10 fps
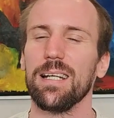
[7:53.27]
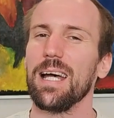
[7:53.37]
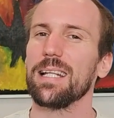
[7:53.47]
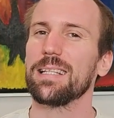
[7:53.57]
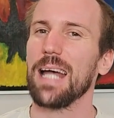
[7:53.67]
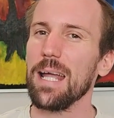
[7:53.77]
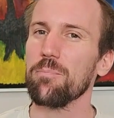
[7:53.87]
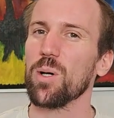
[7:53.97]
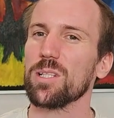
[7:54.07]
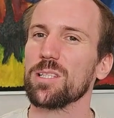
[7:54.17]
A time
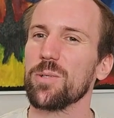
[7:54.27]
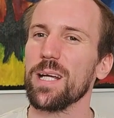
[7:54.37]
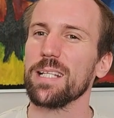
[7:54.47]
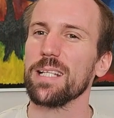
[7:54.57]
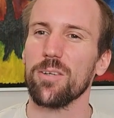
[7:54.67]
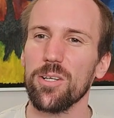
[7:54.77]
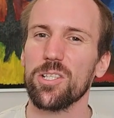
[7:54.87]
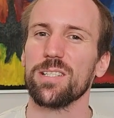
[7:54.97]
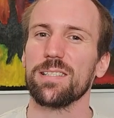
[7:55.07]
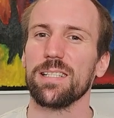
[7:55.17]
box creates
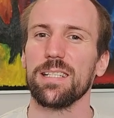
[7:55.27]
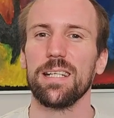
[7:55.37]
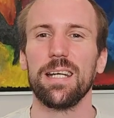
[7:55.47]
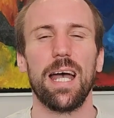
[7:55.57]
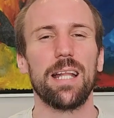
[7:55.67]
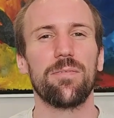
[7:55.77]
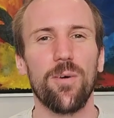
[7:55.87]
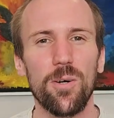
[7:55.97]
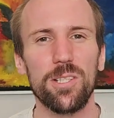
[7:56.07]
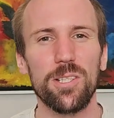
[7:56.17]
urgency and
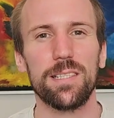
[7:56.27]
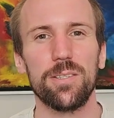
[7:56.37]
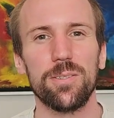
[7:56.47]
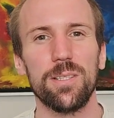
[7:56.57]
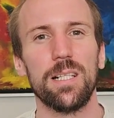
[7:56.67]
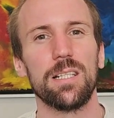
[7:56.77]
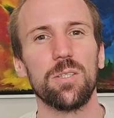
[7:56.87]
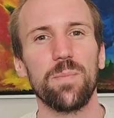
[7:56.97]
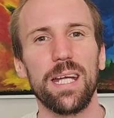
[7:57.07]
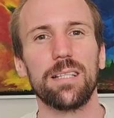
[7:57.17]
forces you to
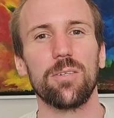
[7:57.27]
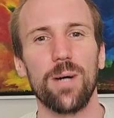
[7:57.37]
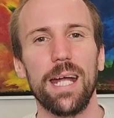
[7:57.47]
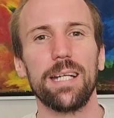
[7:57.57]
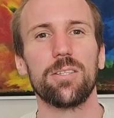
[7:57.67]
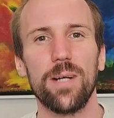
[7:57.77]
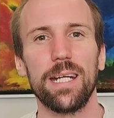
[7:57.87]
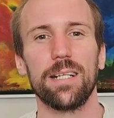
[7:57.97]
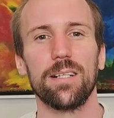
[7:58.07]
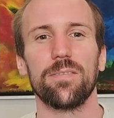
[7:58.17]
make the right
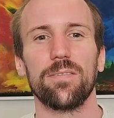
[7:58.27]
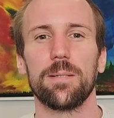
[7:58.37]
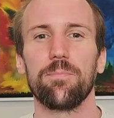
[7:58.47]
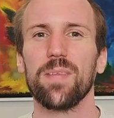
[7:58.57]
trade offs.